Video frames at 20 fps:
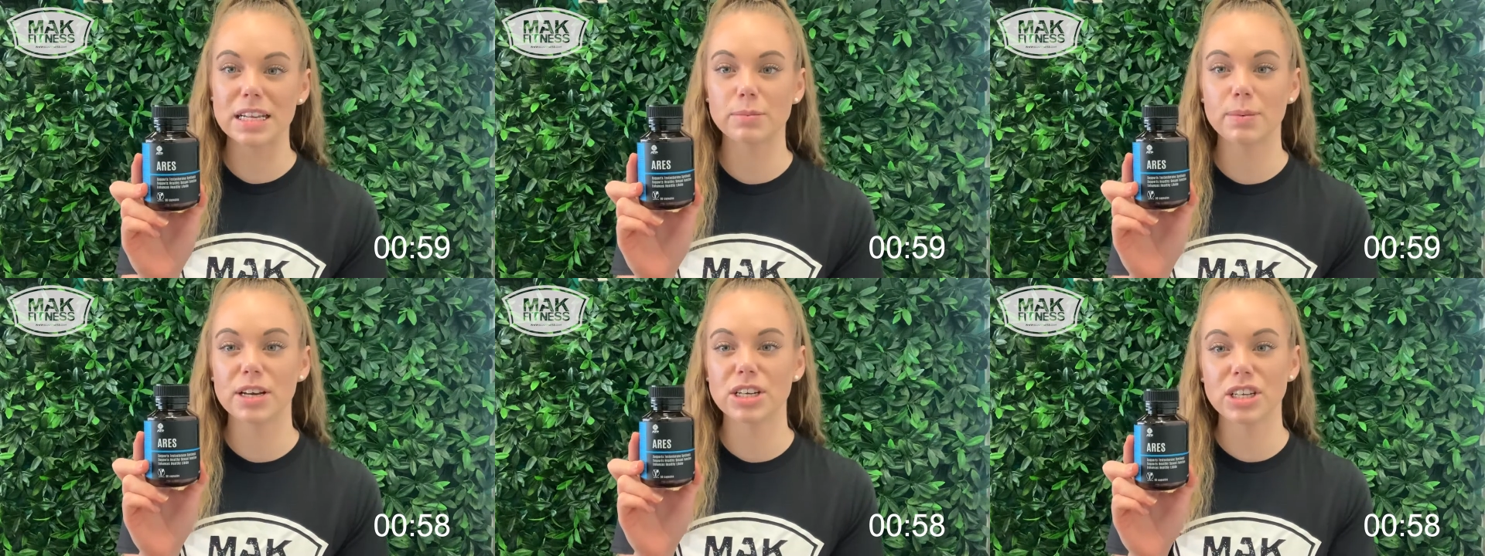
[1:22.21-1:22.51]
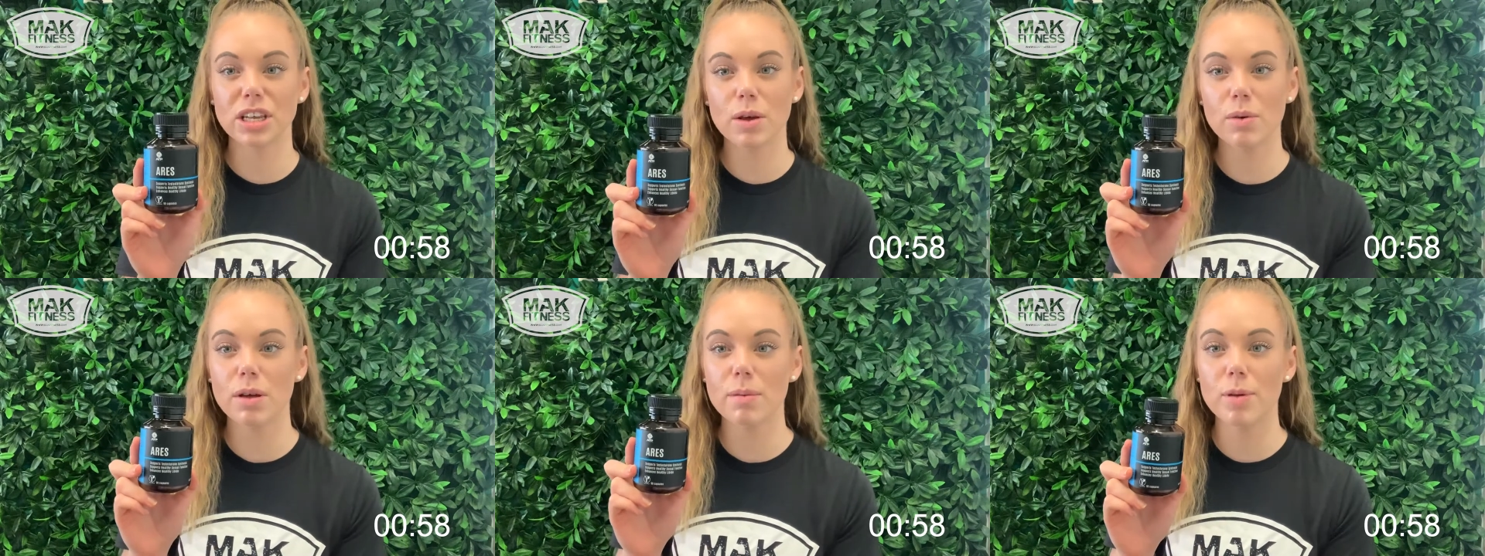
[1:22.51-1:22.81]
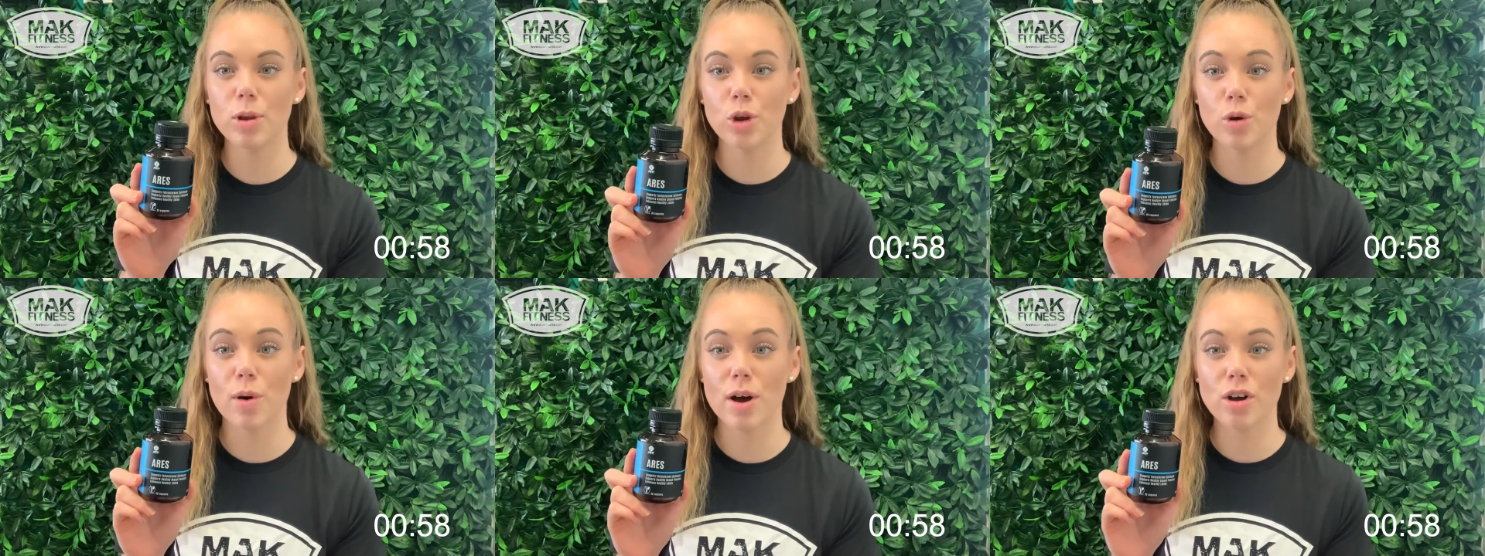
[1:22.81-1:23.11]
especially
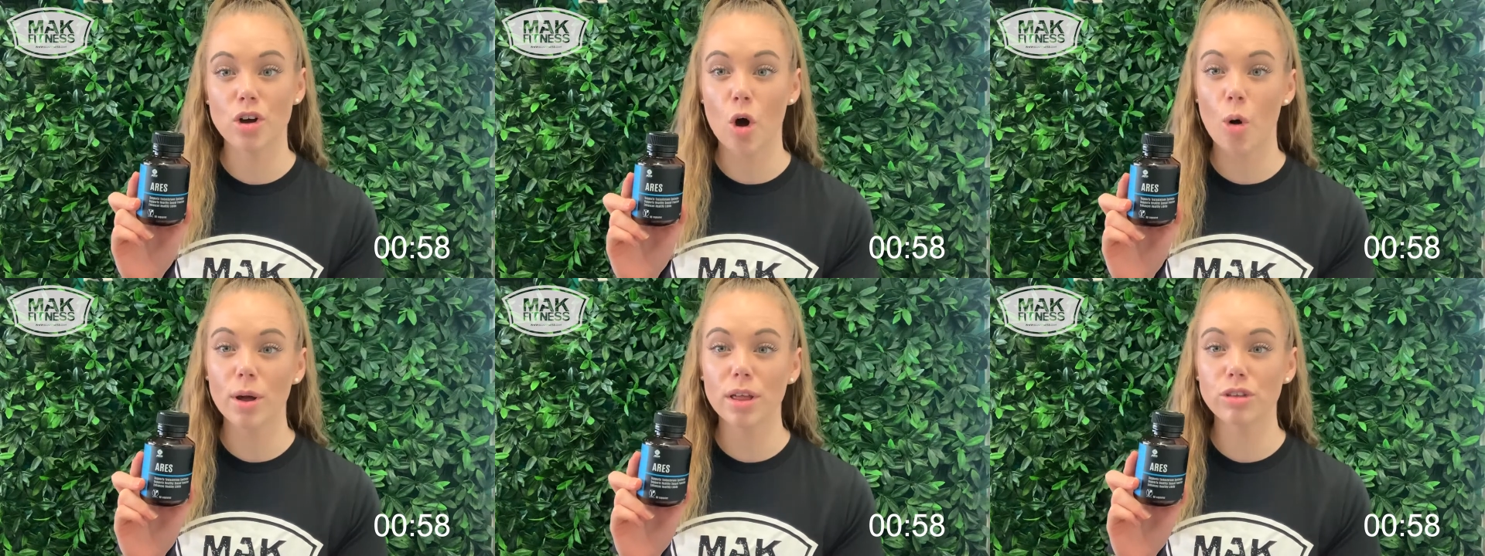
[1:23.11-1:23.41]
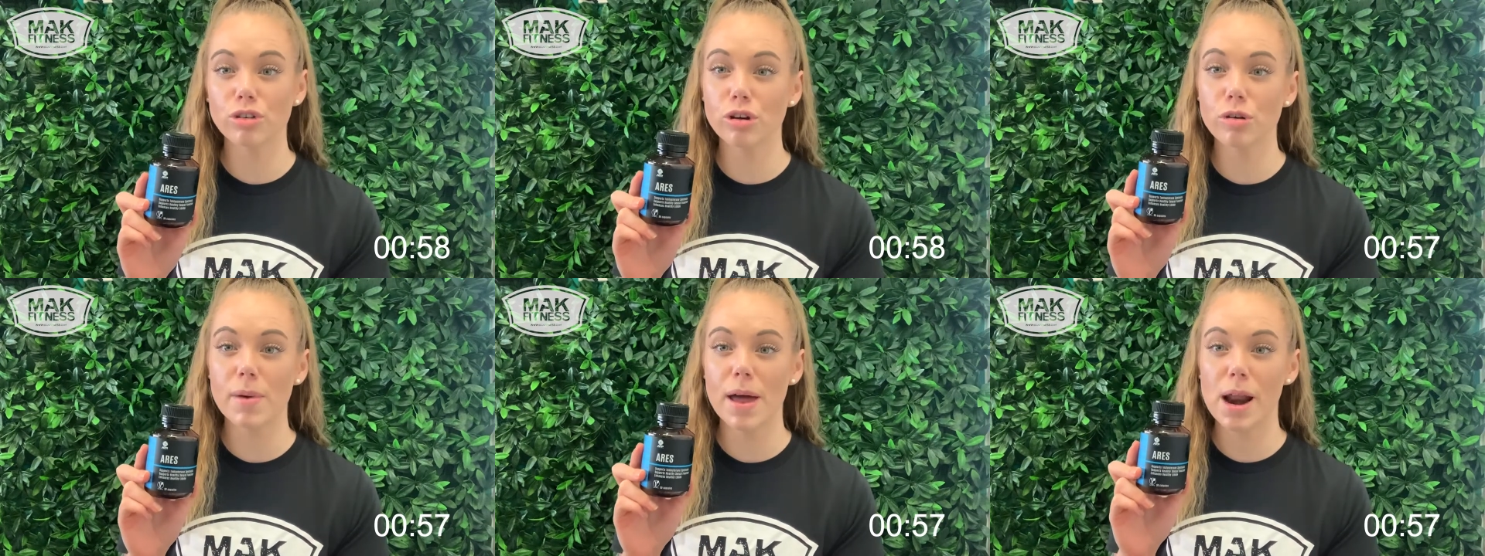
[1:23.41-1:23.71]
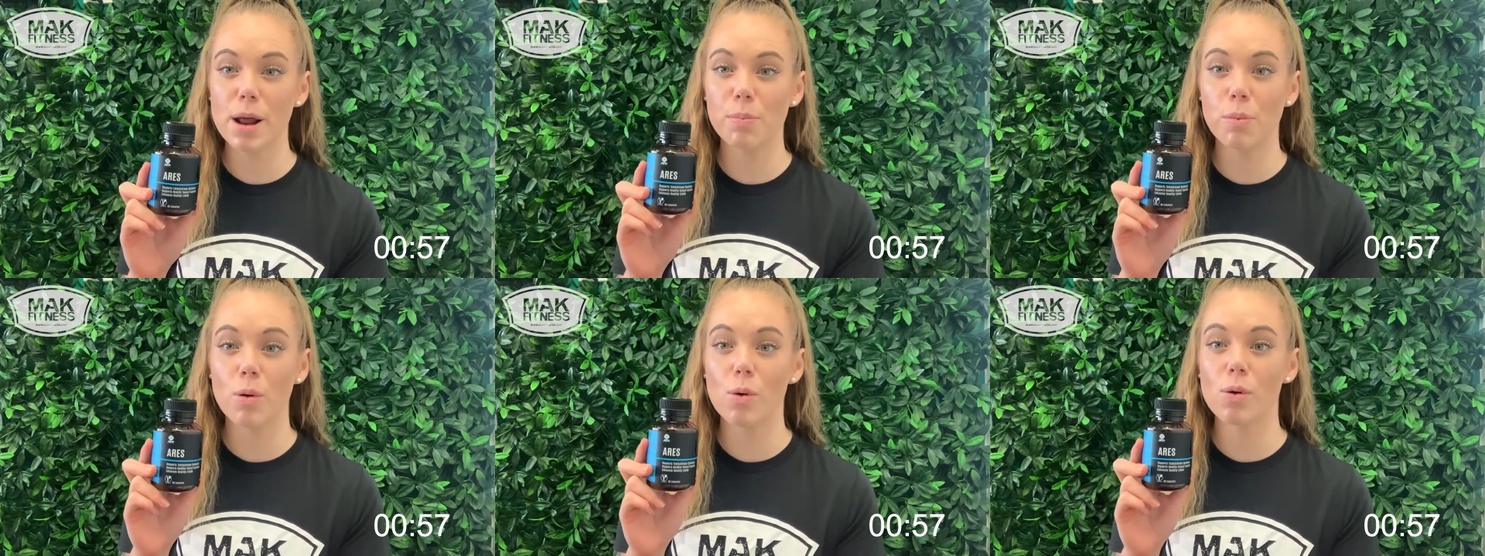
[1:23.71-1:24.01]
women who are going through
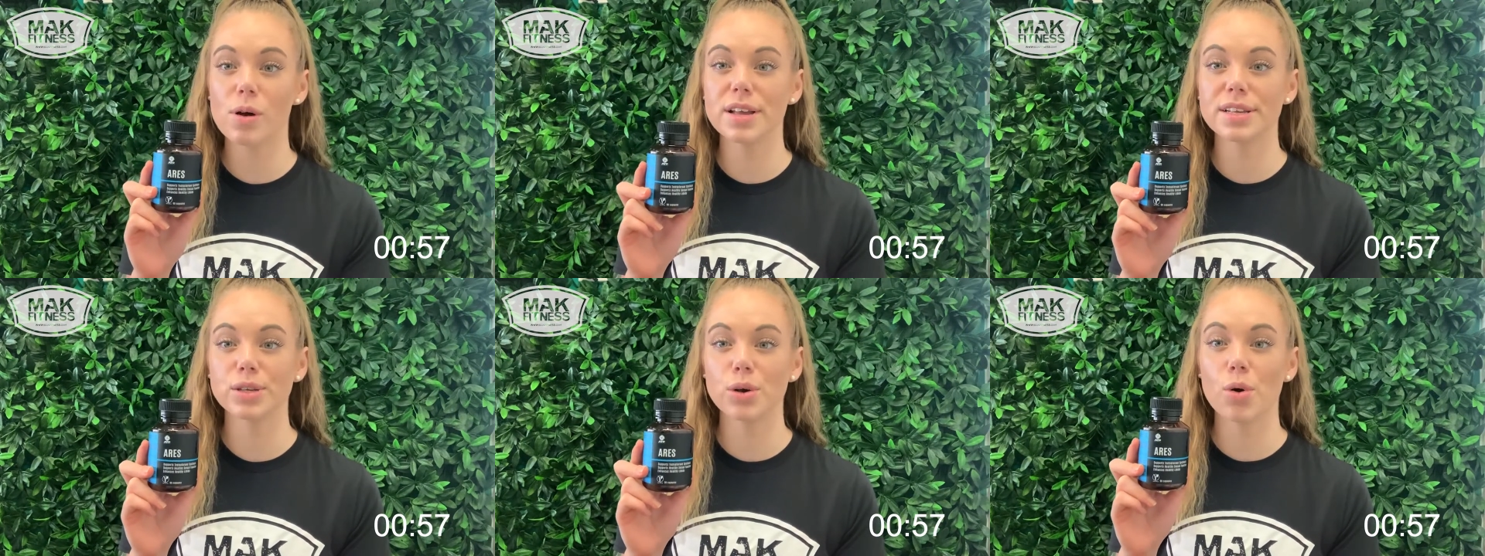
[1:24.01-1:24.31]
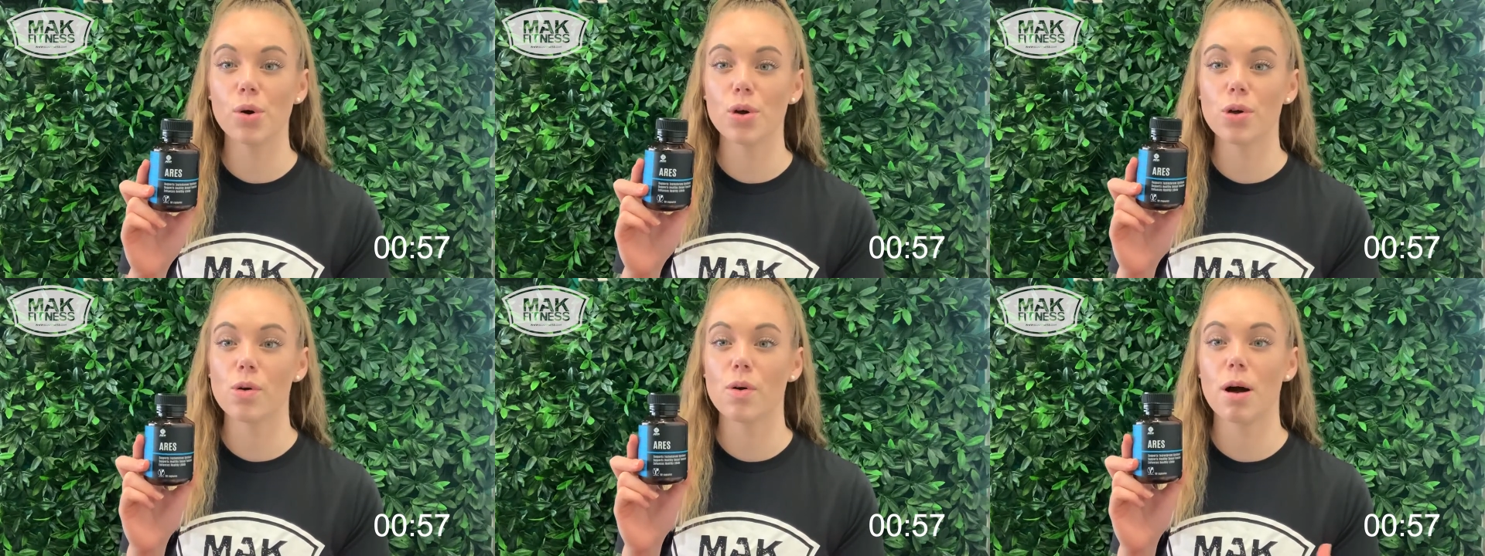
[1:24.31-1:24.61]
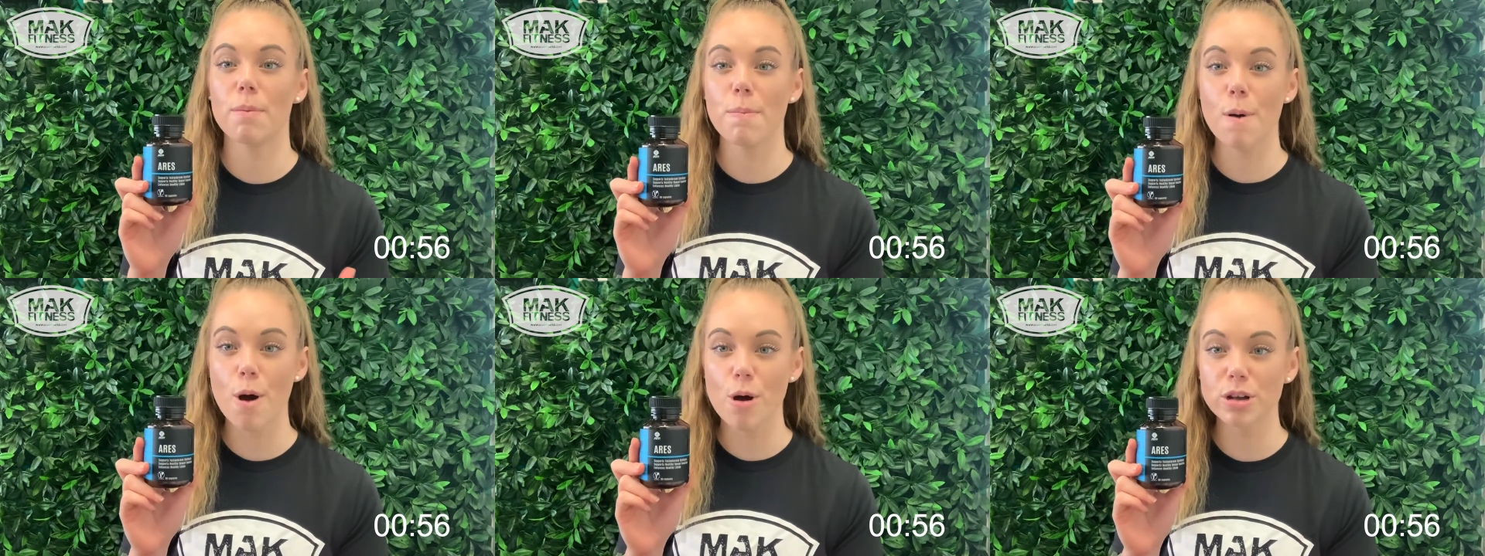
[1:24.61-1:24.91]
menopause or who
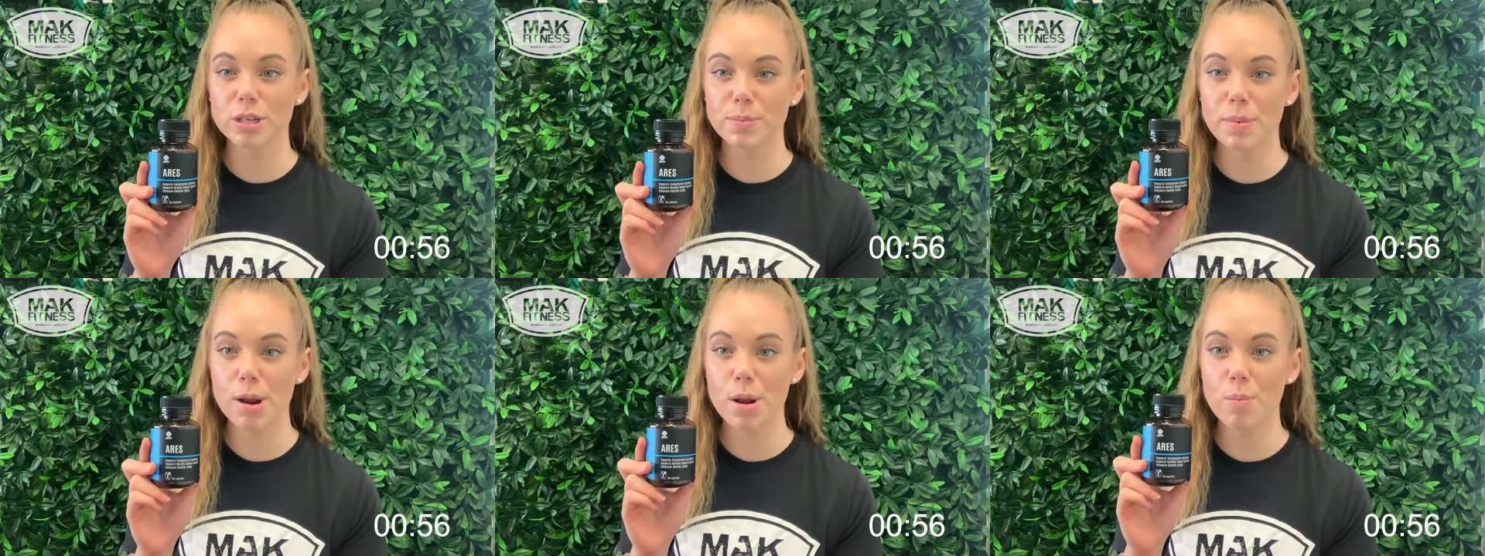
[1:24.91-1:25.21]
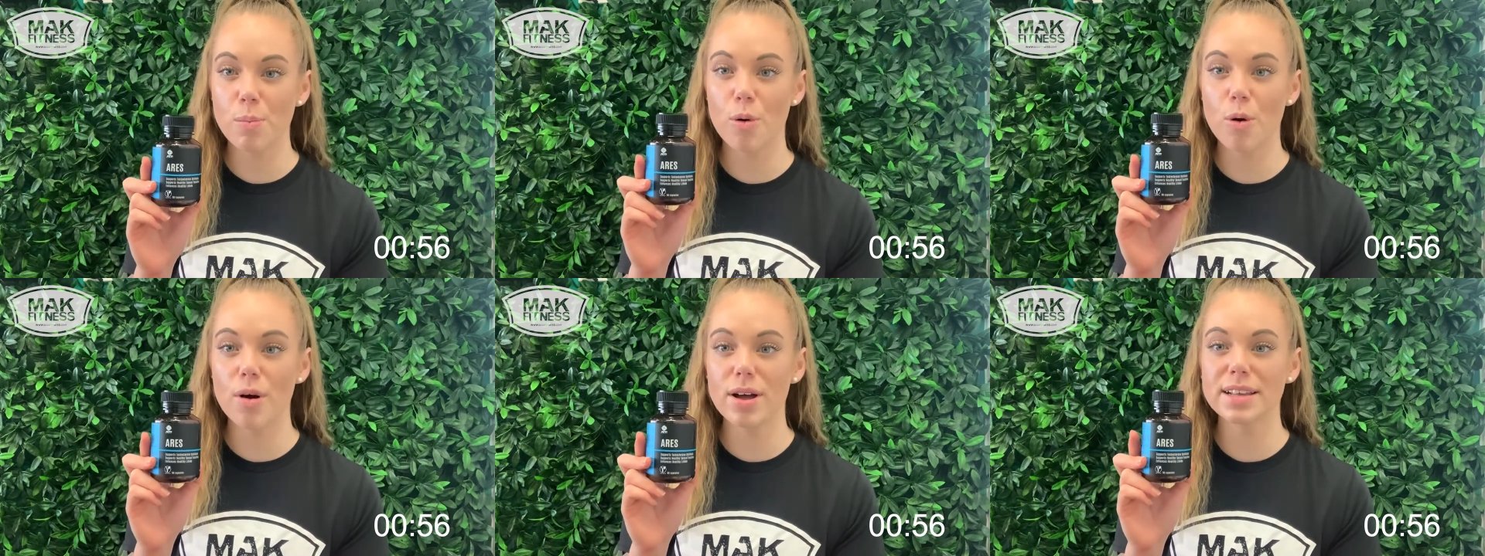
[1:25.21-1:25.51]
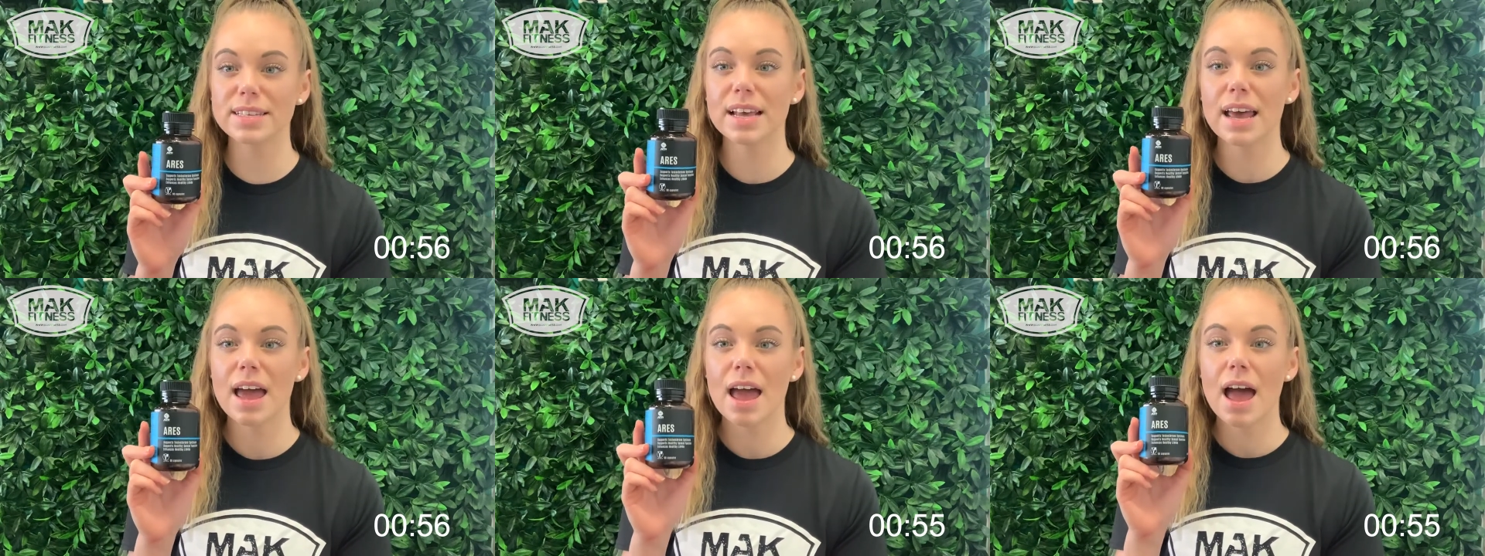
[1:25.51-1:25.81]
are post-menopause.